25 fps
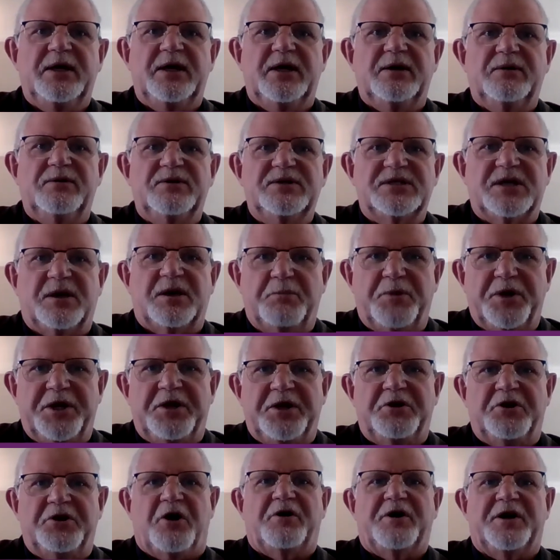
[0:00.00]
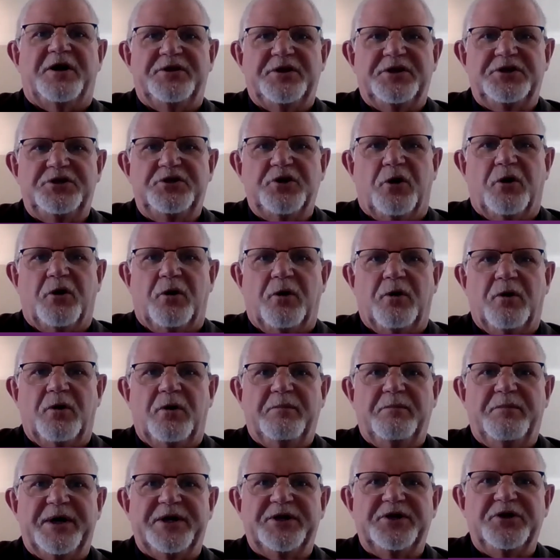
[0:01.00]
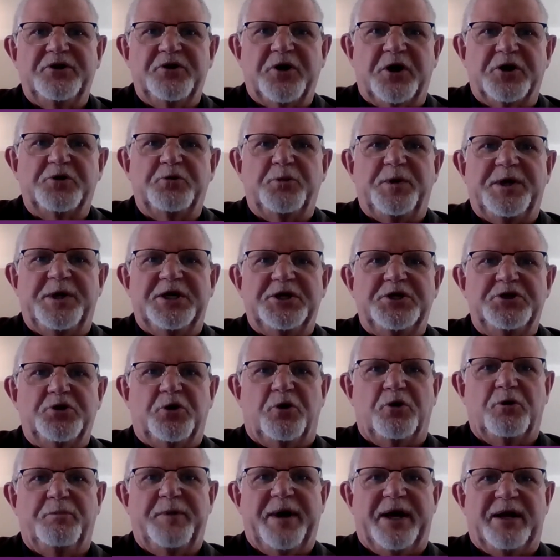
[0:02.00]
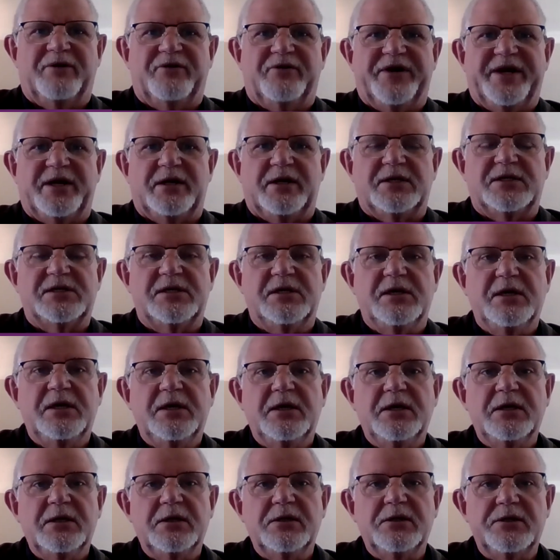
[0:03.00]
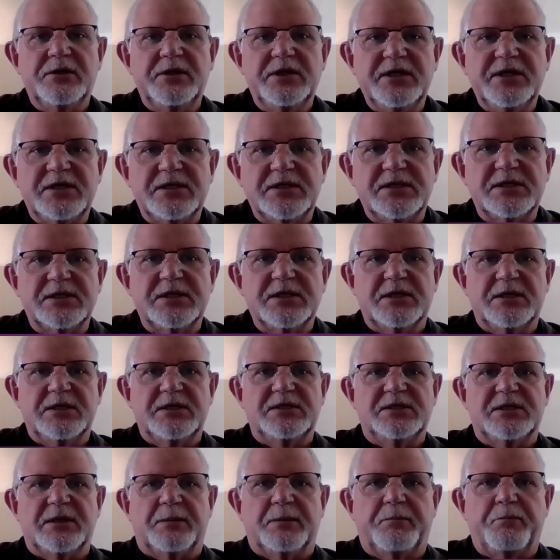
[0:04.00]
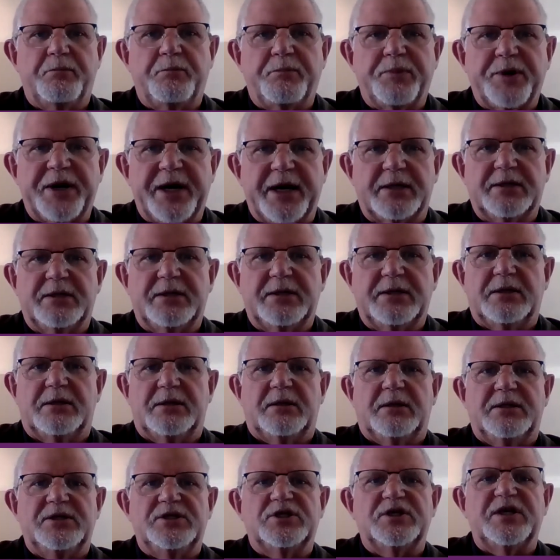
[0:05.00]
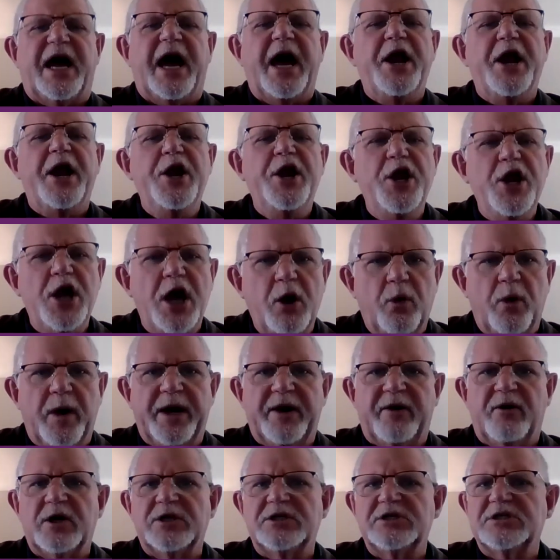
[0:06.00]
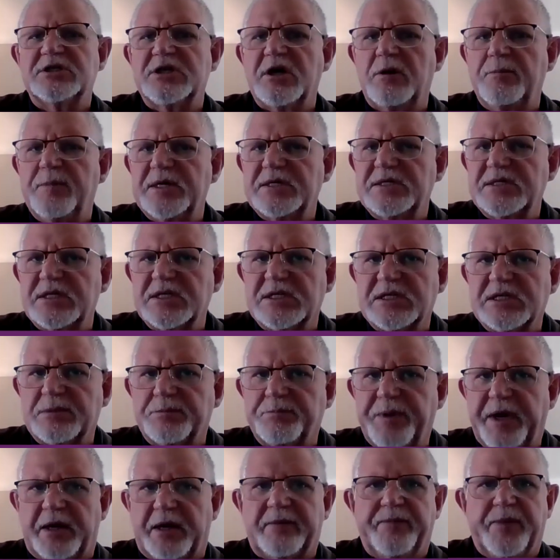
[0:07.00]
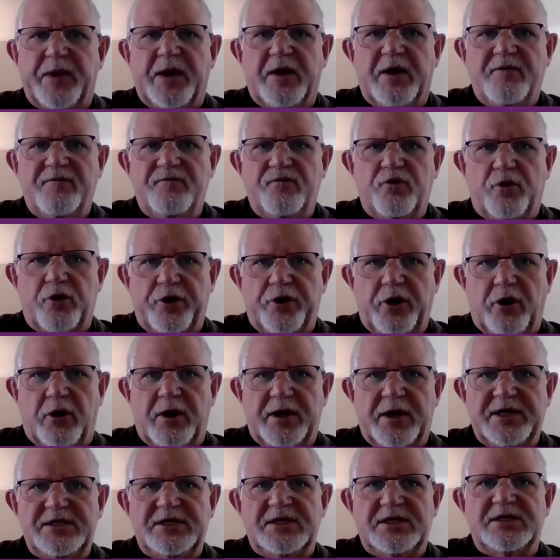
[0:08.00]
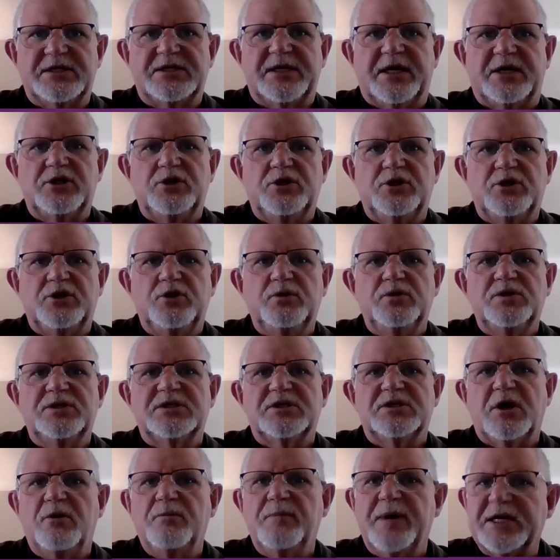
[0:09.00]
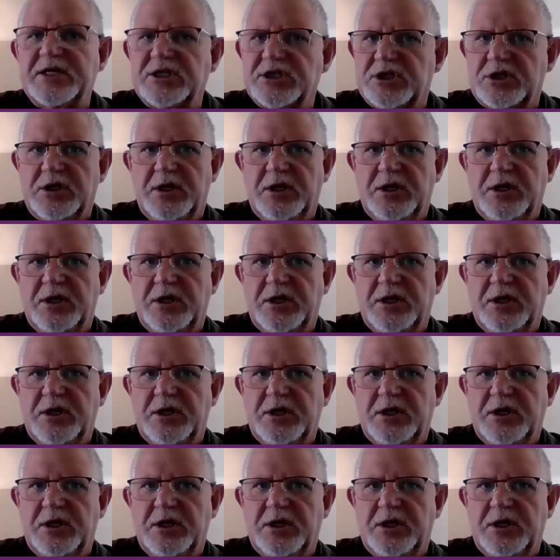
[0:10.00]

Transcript: somebody knock at the door, but not when a doorbell rings? This is the practical issue. And I know I've got so much respect for audiologists that do so much